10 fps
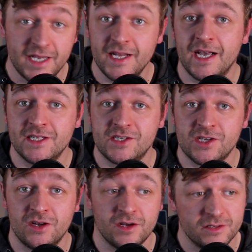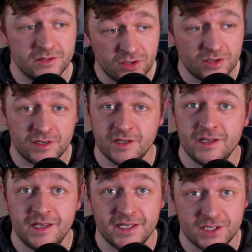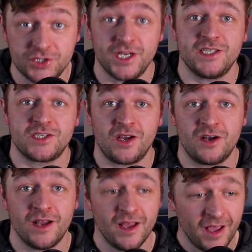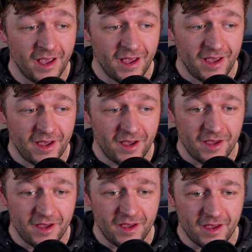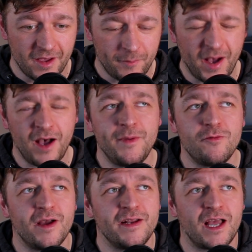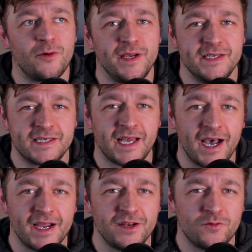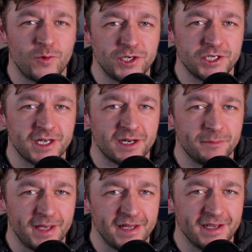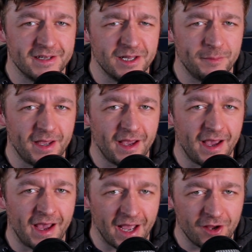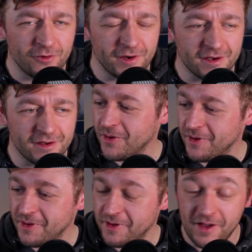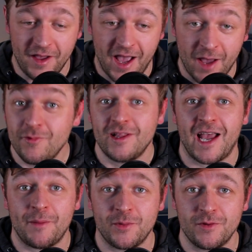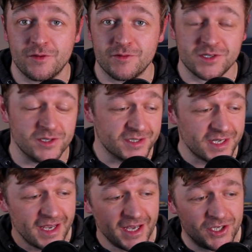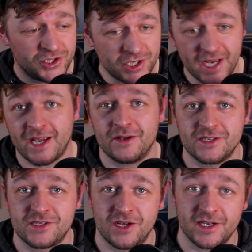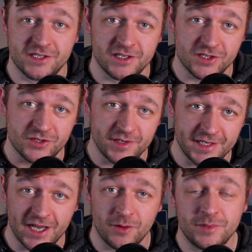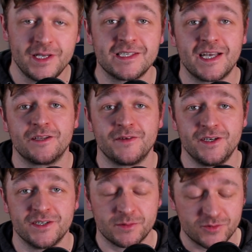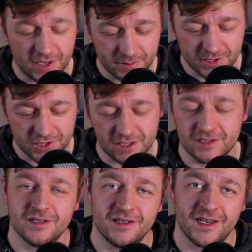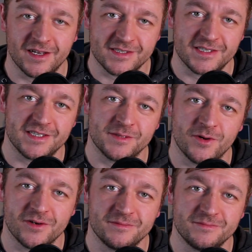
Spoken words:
Day 9 song, done. It's a shit song. Part of me right now is kind of wishing I'd have made it a little bit angrier, but I'm really happy with the results. Check out the song, it's on the screen now. Please like the video, subscribe to the channel, and I'll see you tomorrow.